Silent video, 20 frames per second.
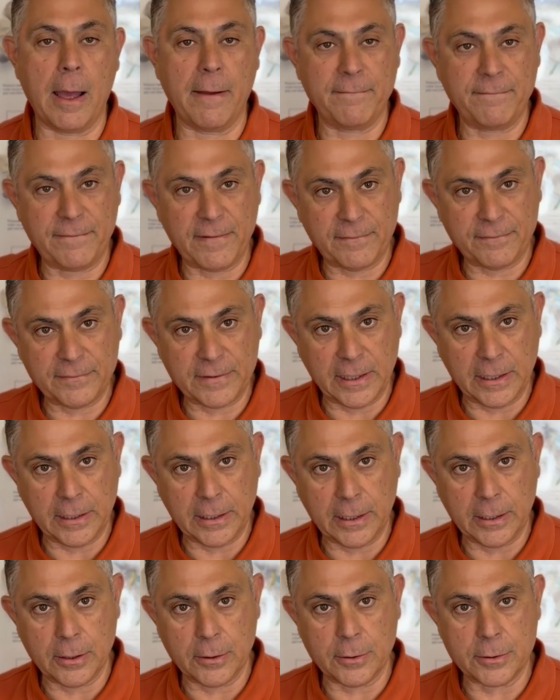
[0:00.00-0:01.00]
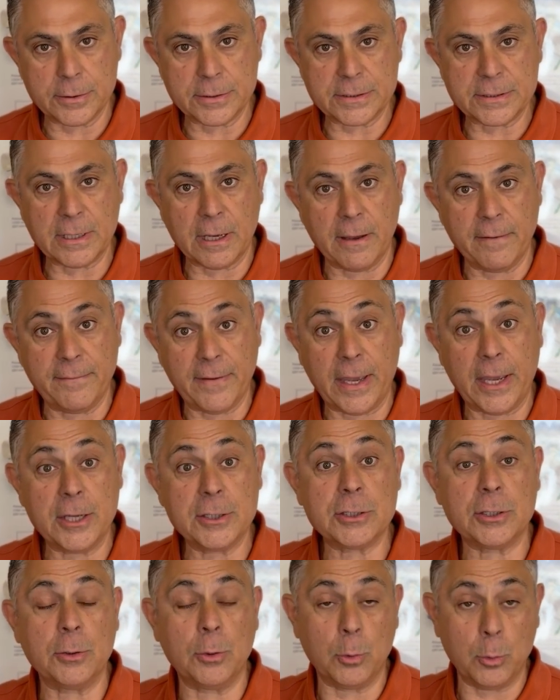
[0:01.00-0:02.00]
50 years of
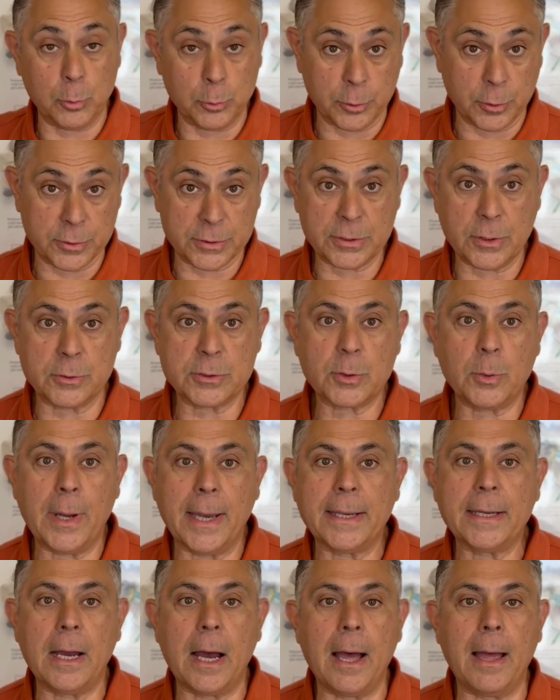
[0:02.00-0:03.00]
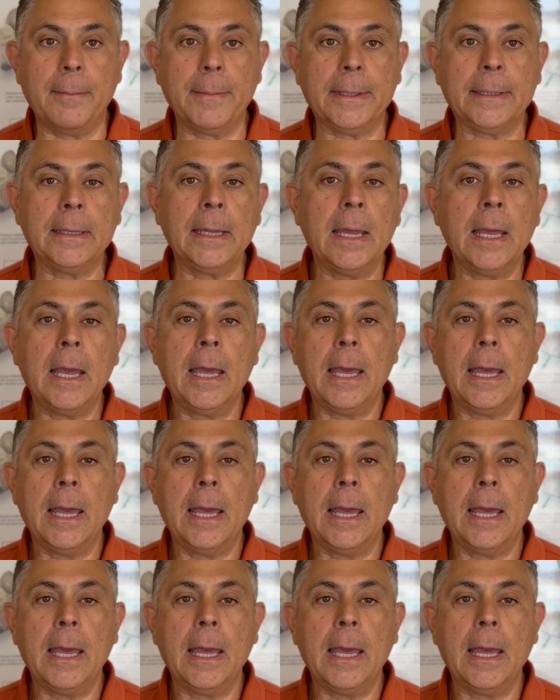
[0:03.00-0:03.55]
age and older, so it's quite common.